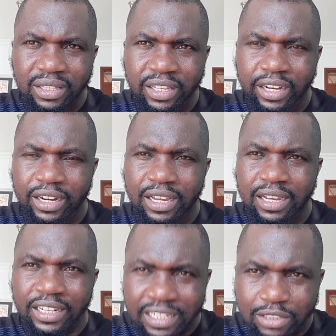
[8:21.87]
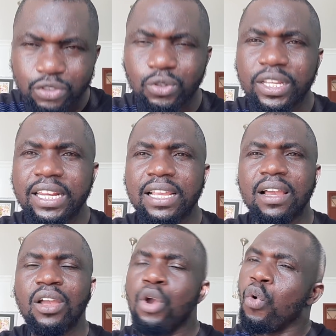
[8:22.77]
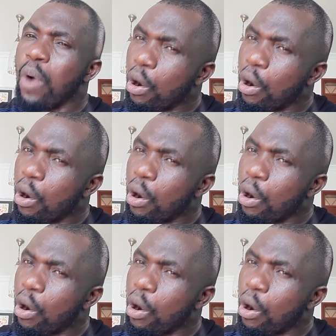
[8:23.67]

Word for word: in uh, industrial area were